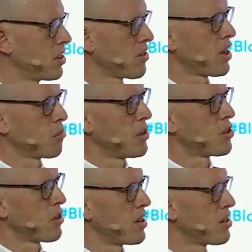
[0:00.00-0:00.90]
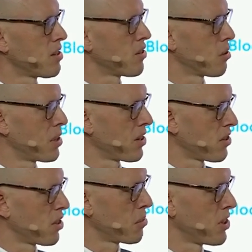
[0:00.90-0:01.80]
just help entrench some of the
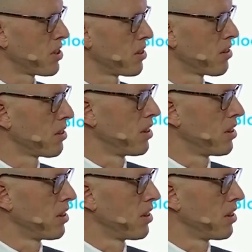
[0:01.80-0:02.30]
existing positions.